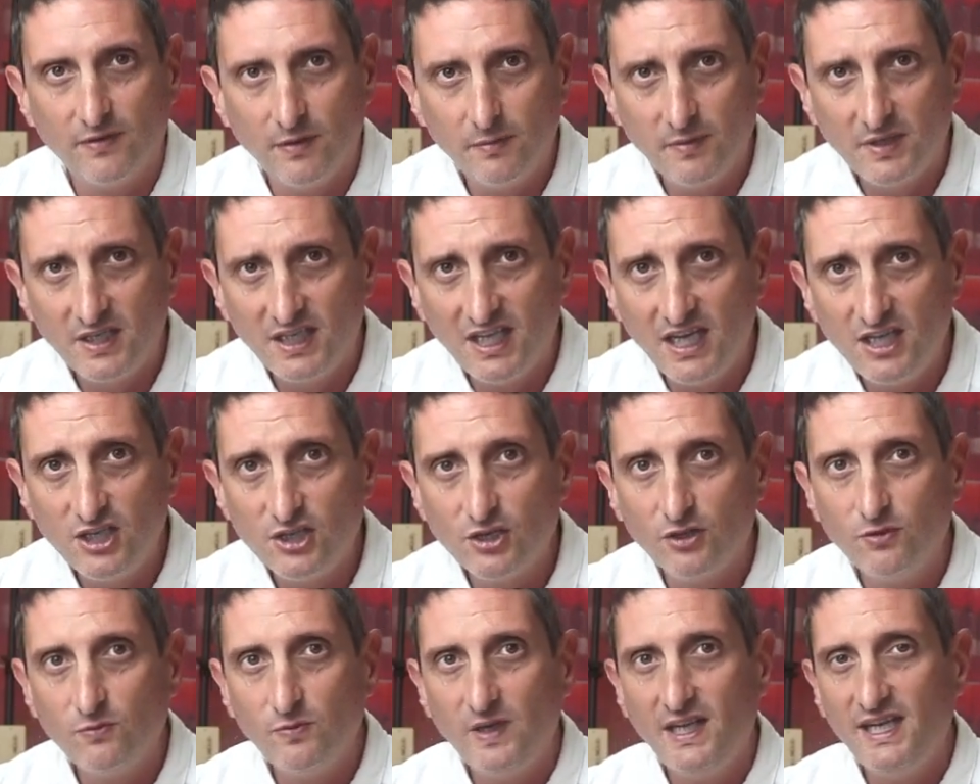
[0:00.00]

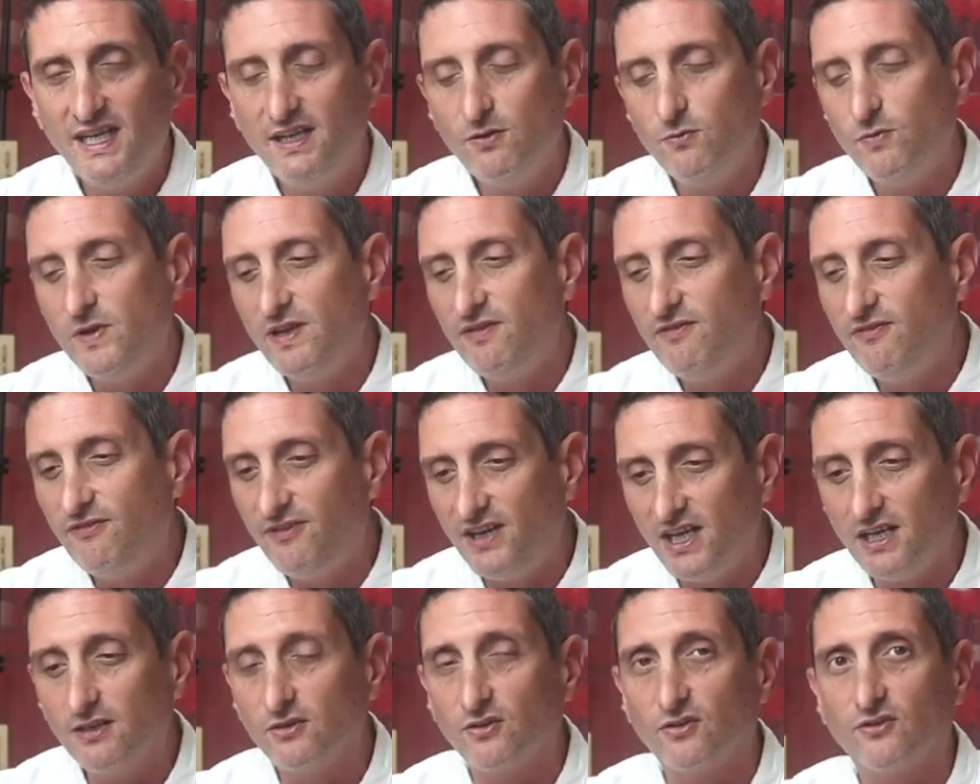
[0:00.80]
Fermentation really
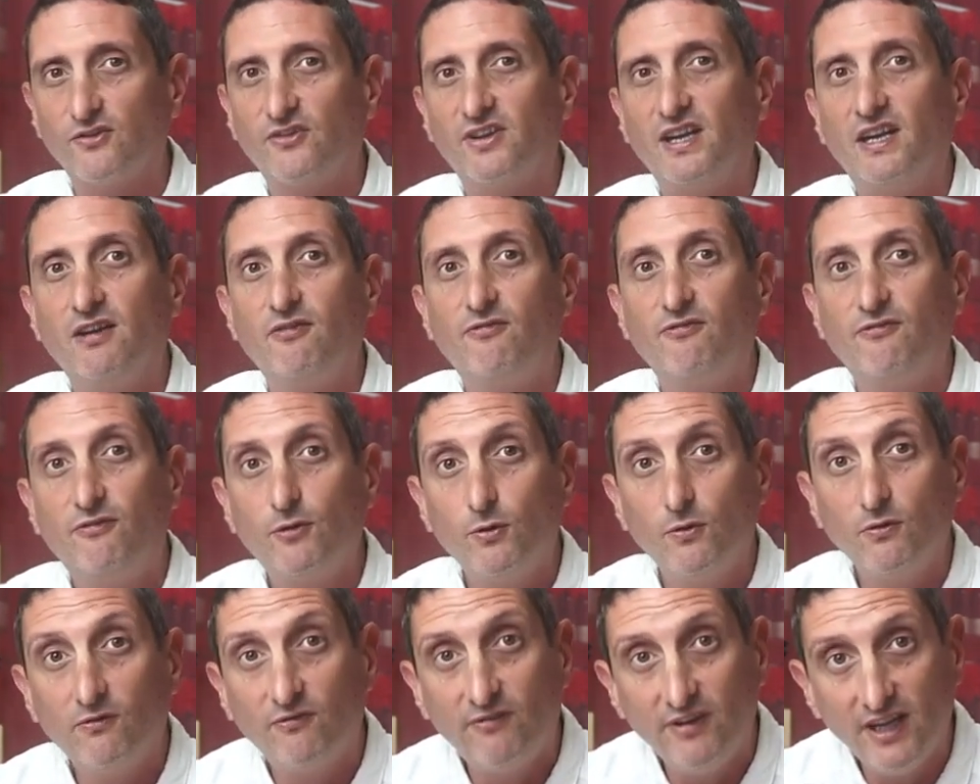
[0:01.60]
reveals and
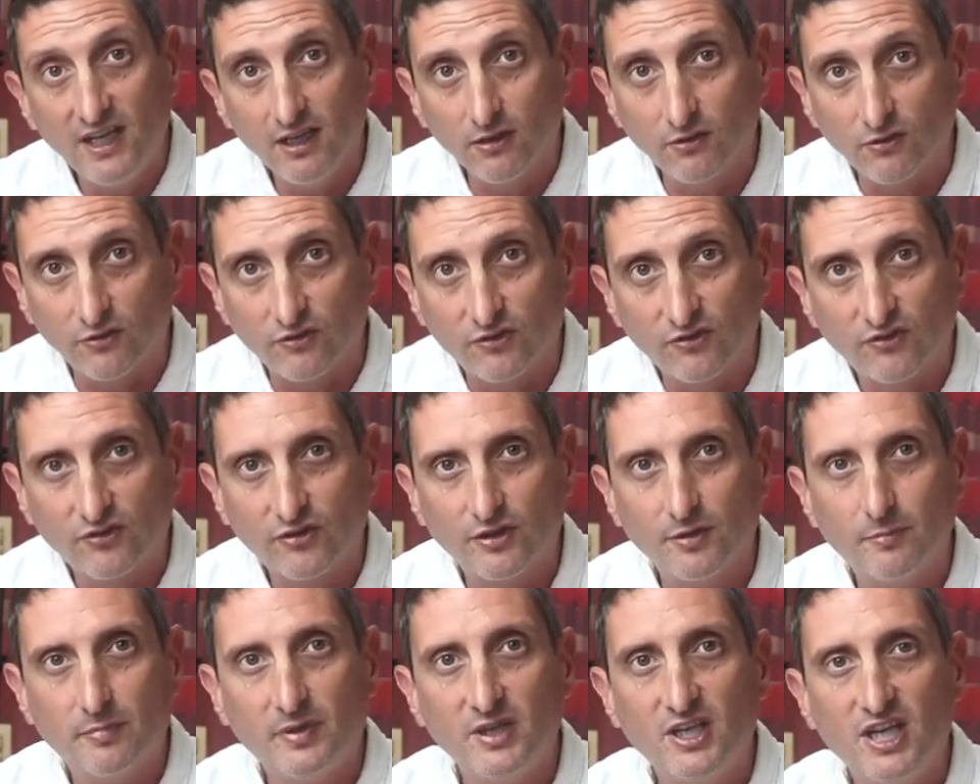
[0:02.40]

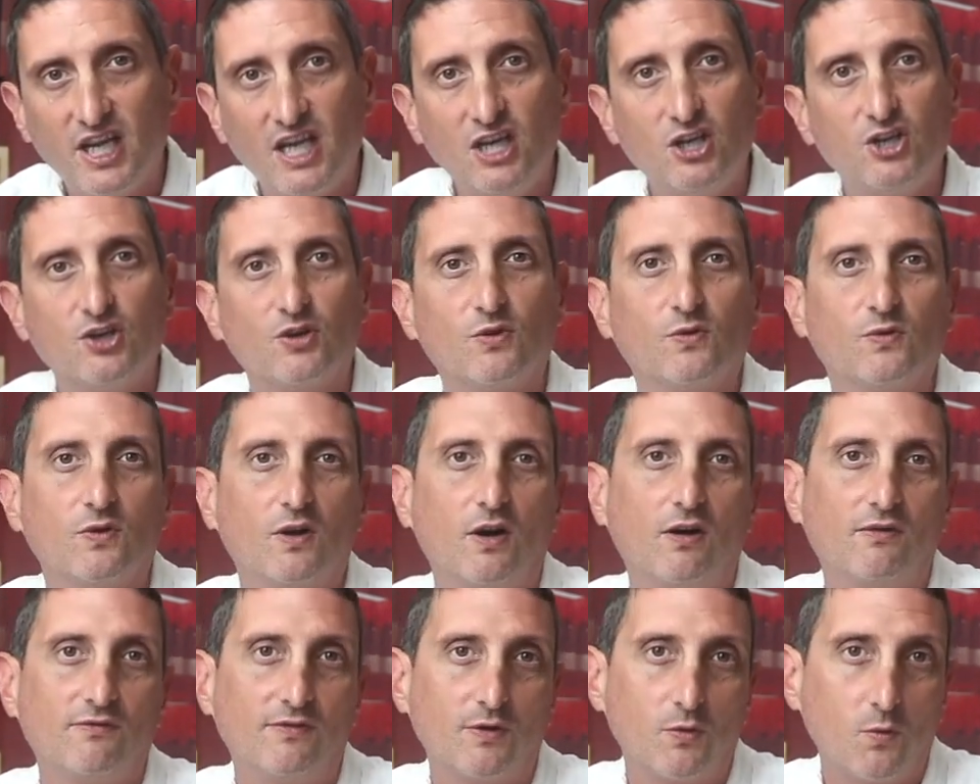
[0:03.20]
fulfills the
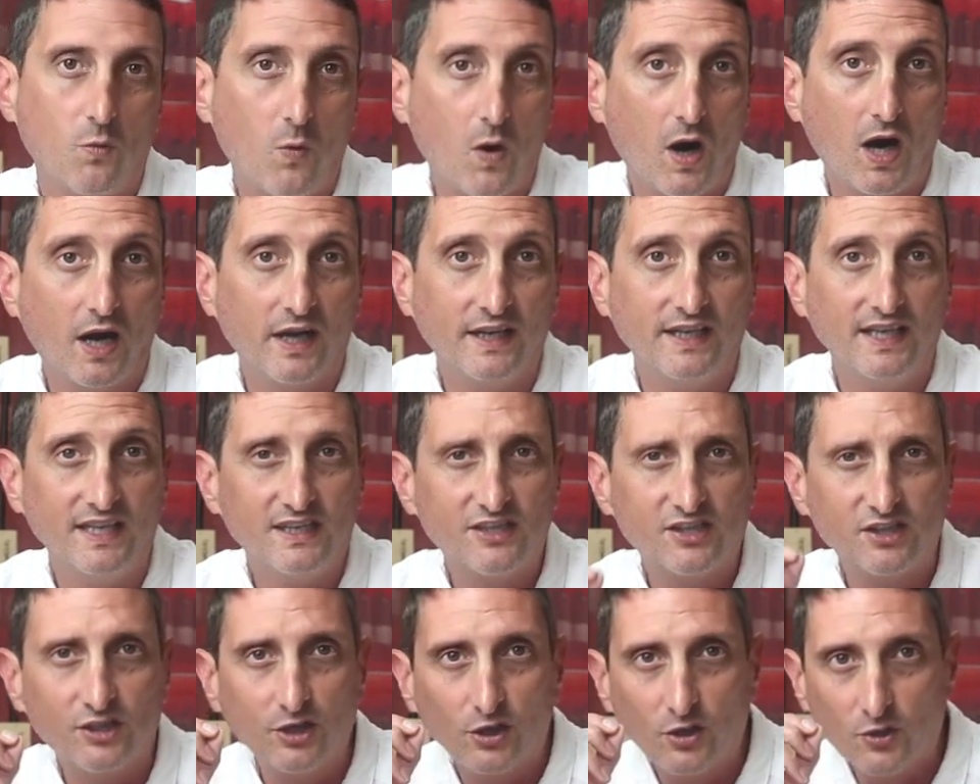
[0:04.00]
potential of a wine.
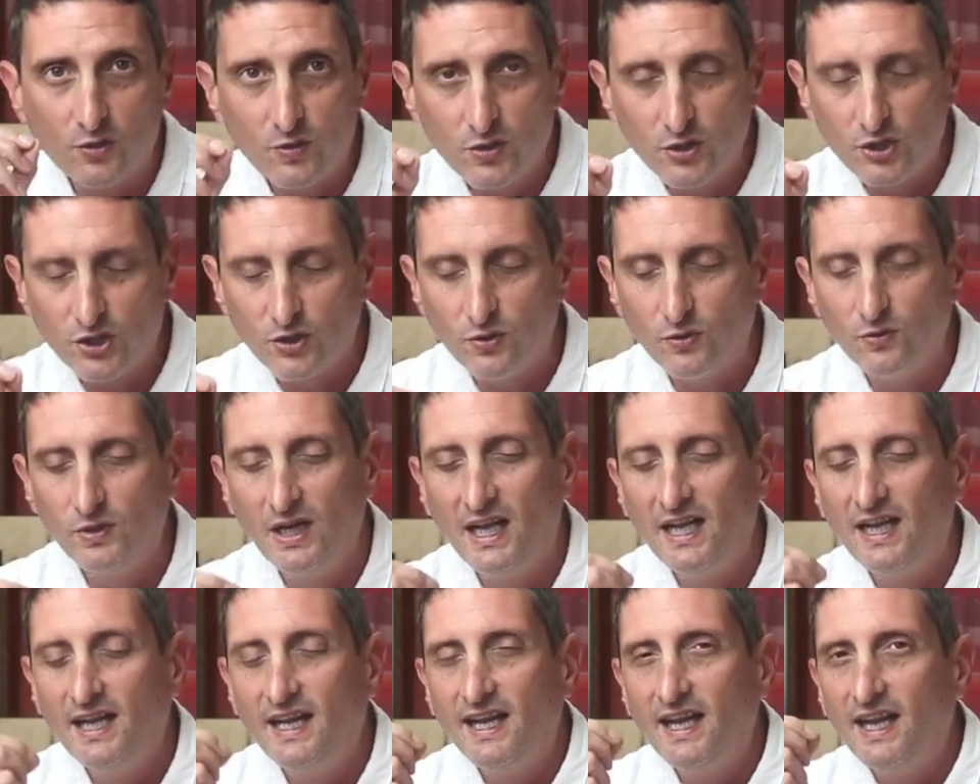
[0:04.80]
It's the
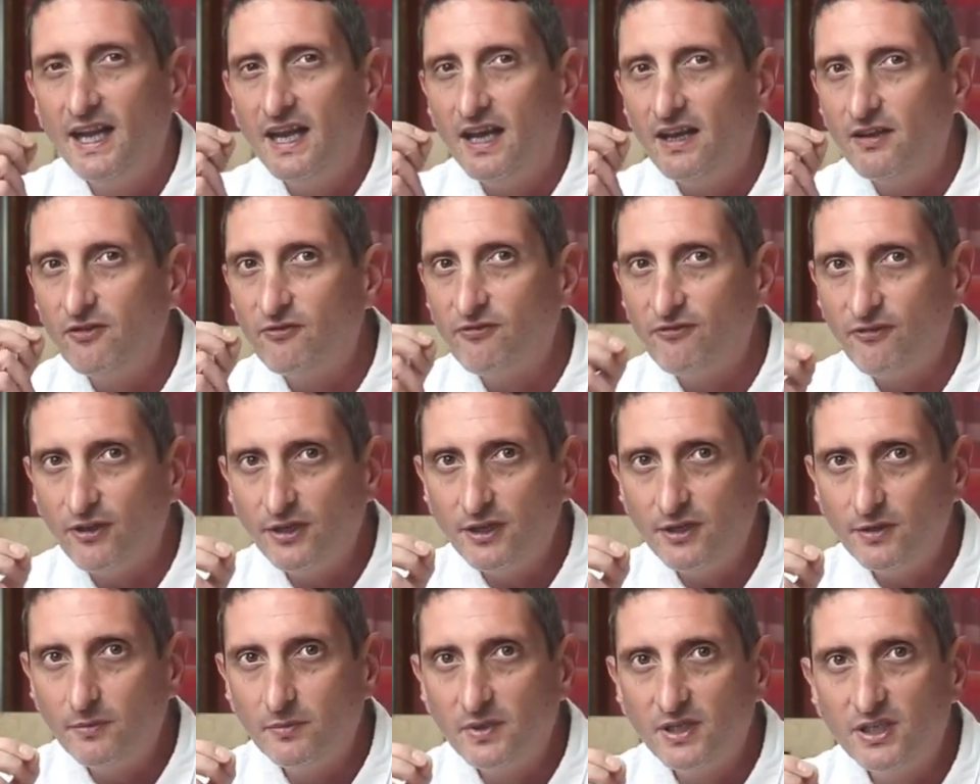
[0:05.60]
crucial and
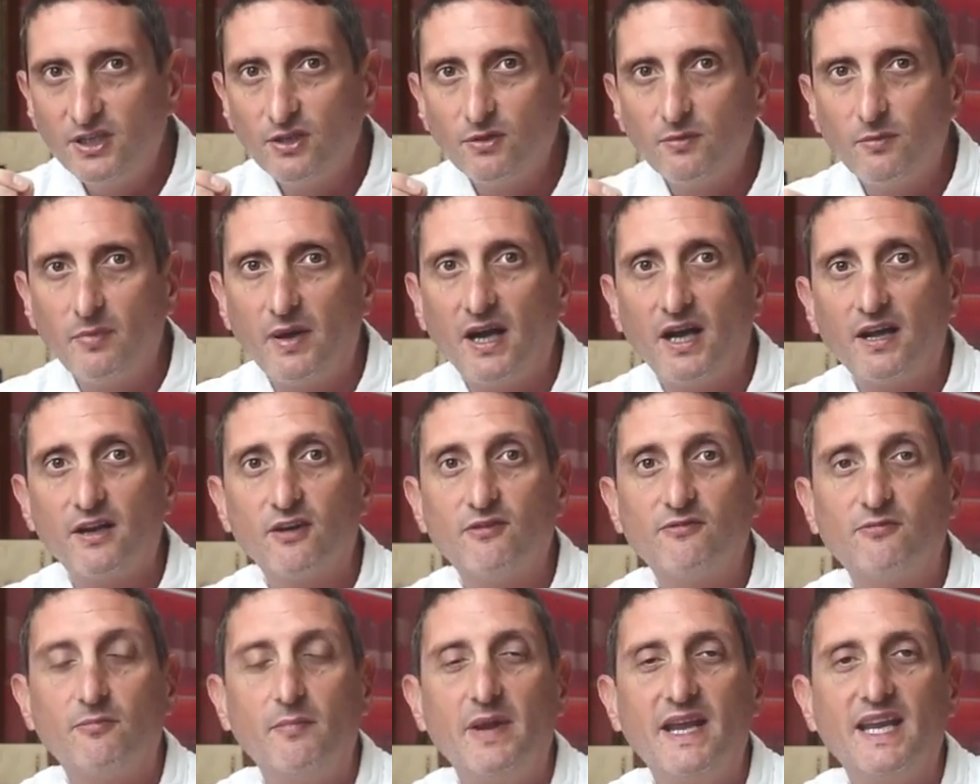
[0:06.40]
fundamental
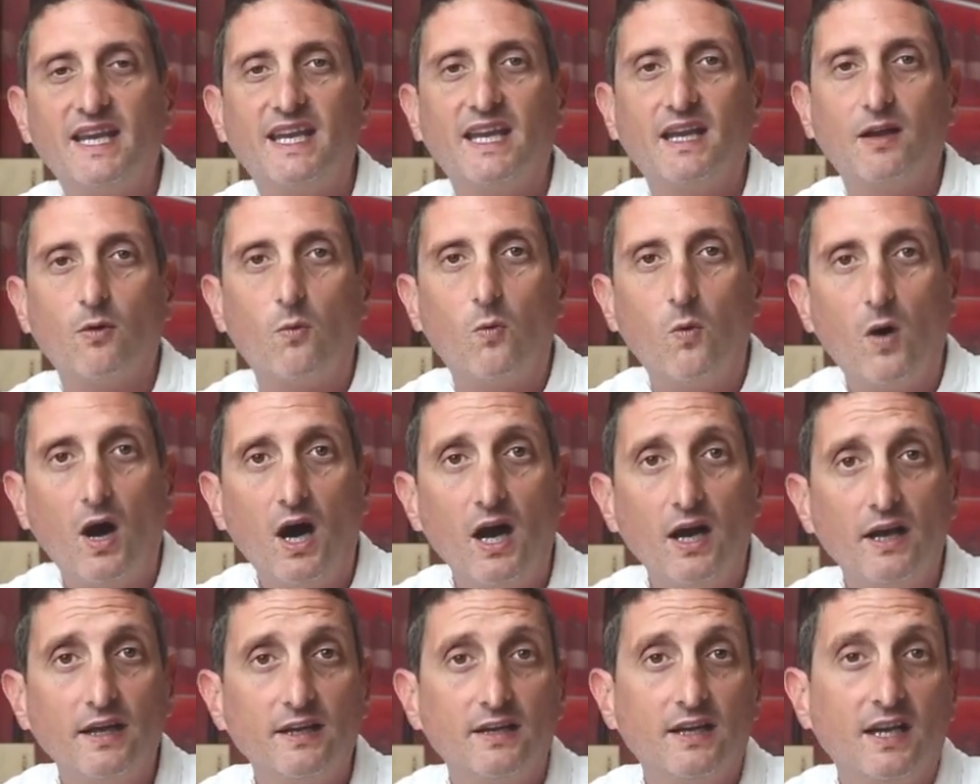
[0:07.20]
part of making
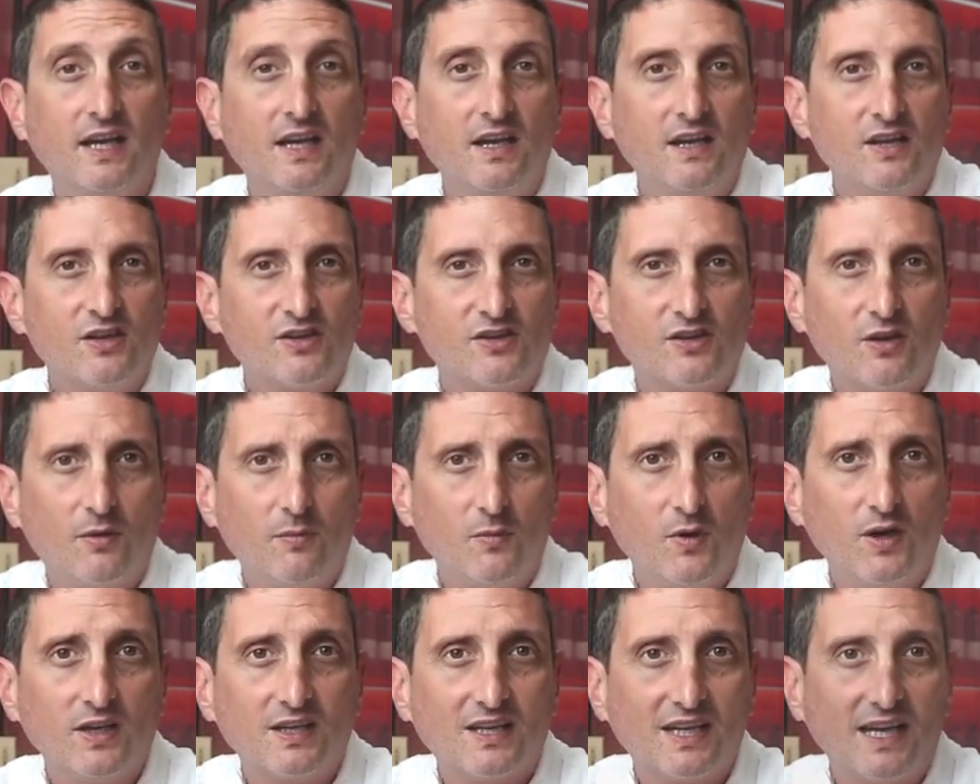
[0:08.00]
wine,
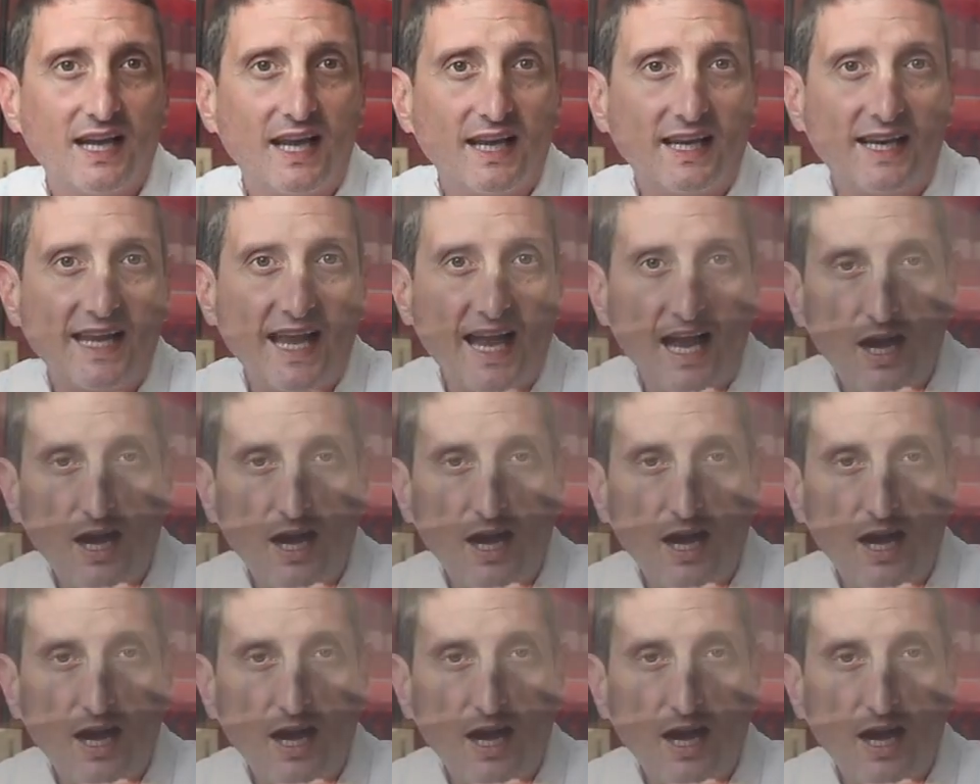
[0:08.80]
somewhat like